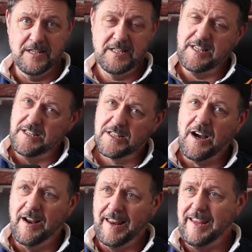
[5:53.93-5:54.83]
It's
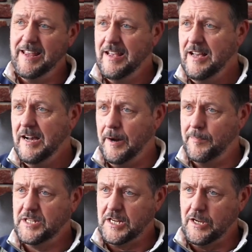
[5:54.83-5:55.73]
entirely up
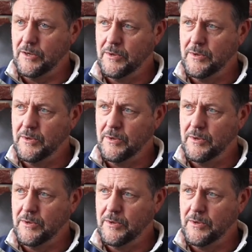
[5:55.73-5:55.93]
to you.